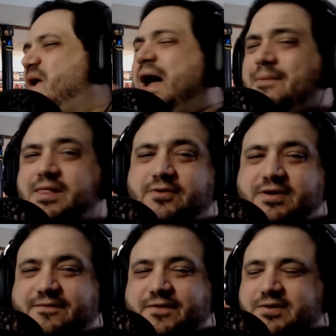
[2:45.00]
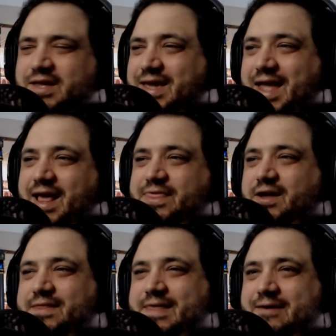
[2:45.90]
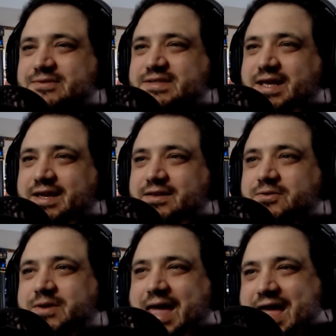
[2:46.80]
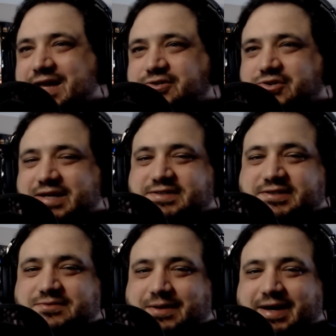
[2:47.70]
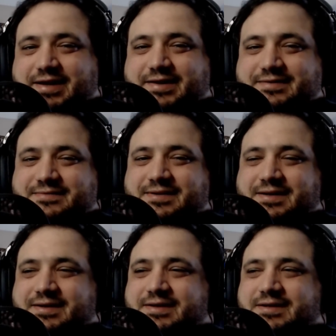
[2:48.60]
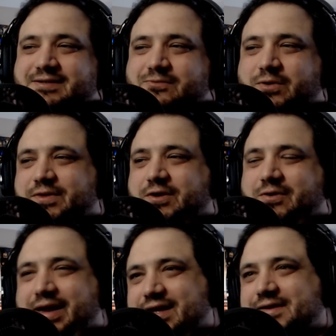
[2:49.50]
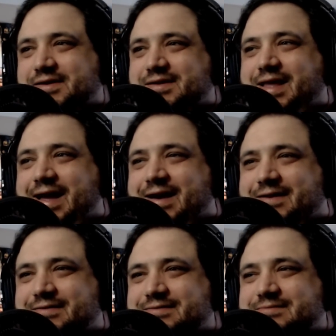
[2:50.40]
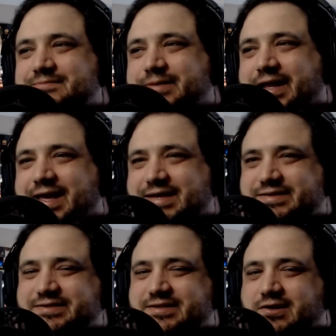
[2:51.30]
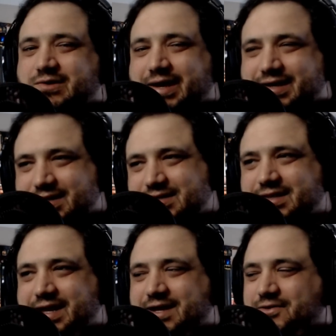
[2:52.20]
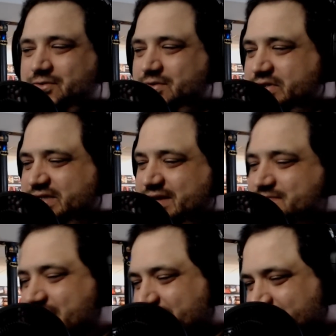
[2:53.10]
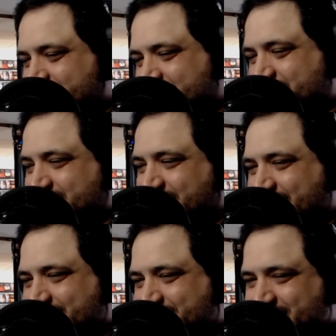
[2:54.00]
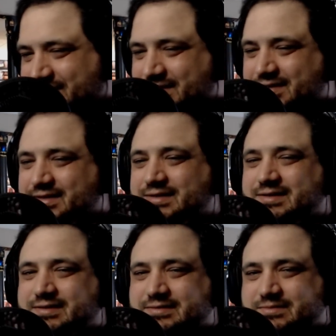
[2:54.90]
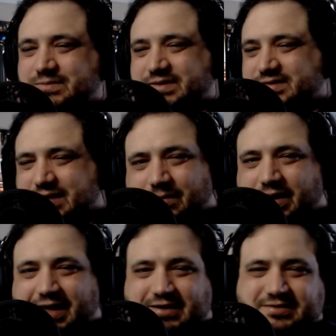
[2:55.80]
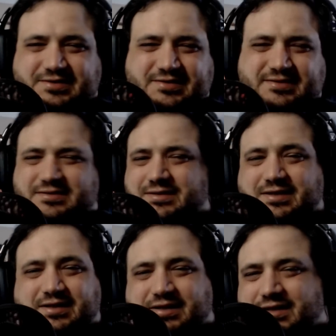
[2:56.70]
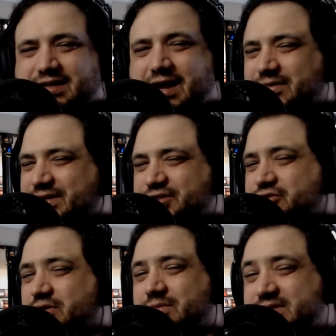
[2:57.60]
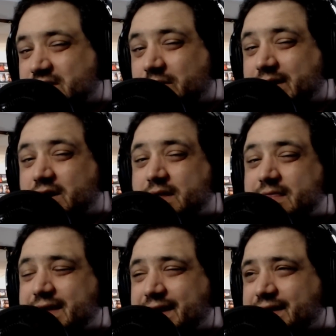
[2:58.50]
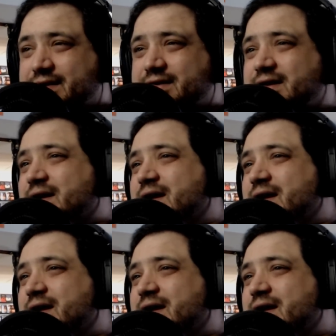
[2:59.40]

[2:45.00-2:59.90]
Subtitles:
I'm a little confused. Again, I thought that was like Liu Kang dressed as Raiden with the great Kung Lao. But I guess it's the great Kung Lao who looks like modern Kung Lao with someone else. Not really sure what's going on there.